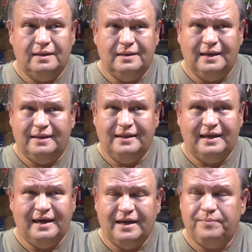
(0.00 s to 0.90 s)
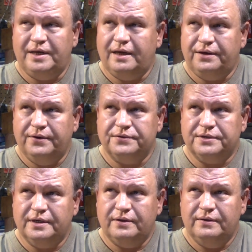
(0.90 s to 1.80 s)
that had to be 8 years
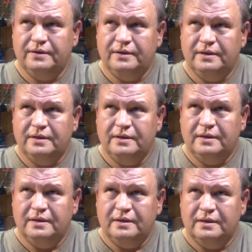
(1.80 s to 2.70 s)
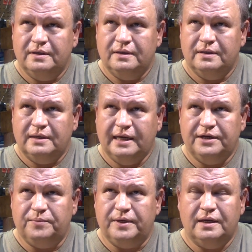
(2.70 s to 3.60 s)
ago.
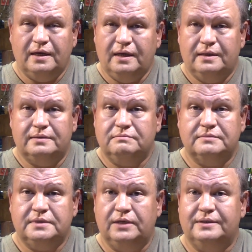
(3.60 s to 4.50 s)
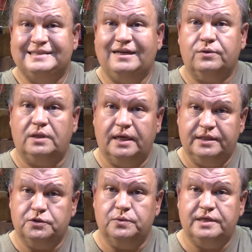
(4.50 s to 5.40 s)
Had to be. And, you know, it sounded like
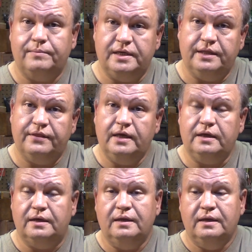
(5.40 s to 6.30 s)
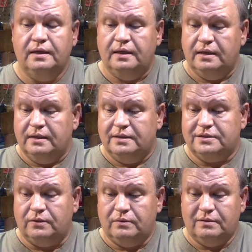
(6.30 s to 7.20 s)
this was imminent then.
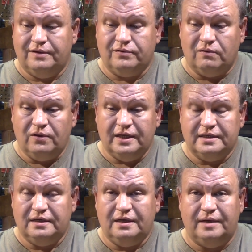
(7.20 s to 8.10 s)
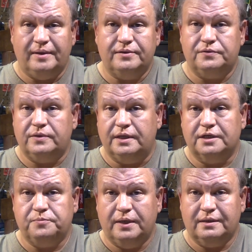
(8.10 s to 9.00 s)
So after all that time, I was really
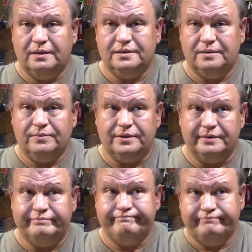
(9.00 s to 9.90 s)
expecting something